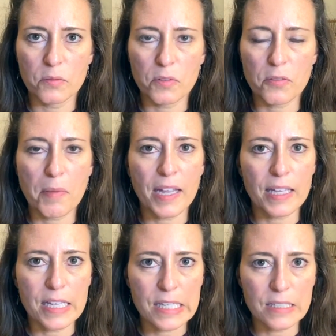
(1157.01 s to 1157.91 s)
with my
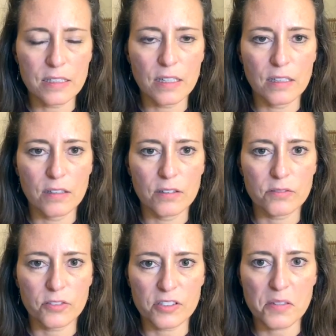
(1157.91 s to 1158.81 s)
id
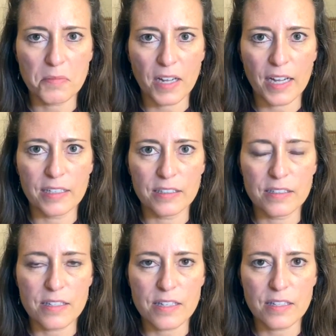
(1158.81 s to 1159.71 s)
for some
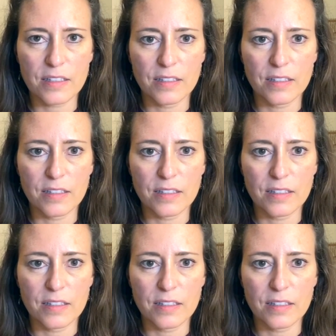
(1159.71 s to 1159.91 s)
guidance.